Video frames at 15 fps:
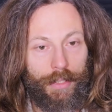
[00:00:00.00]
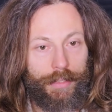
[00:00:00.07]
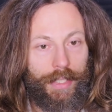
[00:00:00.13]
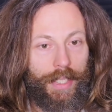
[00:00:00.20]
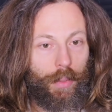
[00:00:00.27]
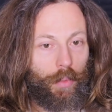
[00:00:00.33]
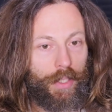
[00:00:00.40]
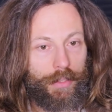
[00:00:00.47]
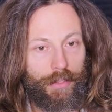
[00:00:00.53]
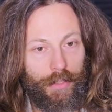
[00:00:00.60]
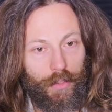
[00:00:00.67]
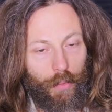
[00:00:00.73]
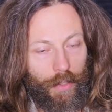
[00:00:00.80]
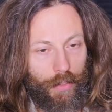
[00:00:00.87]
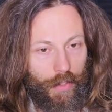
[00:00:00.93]
They
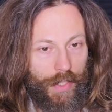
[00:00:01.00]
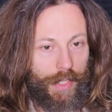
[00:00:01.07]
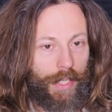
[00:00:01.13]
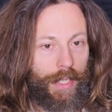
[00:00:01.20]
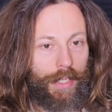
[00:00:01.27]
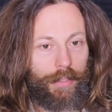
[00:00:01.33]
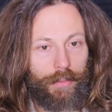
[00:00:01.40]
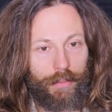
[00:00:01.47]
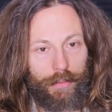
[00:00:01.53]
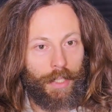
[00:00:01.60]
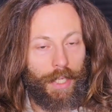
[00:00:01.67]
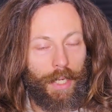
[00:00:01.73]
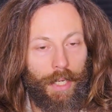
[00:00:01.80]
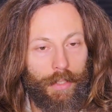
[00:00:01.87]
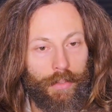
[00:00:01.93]
wanted to understand
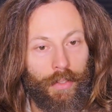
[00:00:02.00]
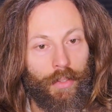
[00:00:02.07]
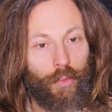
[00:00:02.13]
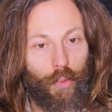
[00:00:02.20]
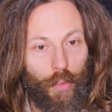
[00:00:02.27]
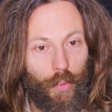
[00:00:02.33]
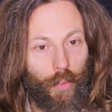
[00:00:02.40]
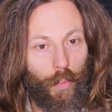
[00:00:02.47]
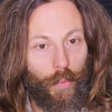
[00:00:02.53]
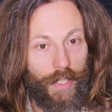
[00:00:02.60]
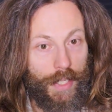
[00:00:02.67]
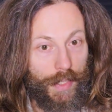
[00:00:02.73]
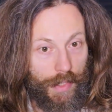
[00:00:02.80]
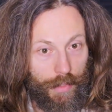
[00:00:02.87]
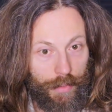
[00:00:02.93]
God through
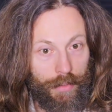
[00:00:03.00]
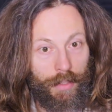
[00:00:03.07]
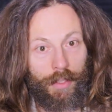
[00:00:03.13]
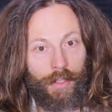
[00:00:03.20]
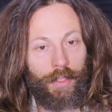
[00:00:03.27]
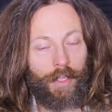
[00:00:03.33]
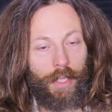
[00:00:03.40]
reason